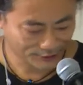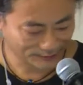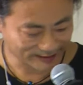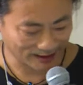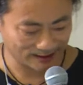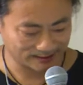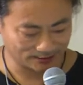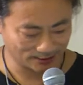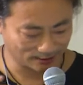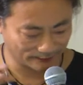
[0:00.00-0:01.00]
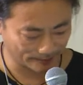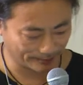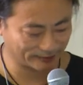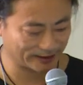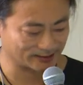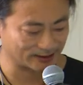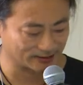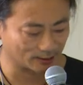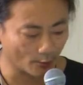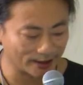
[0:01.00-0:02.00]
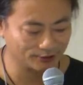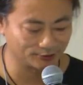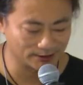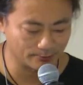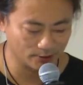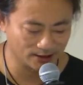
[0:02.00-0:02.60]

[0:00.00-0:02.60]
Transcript: to sides of protest as a way to e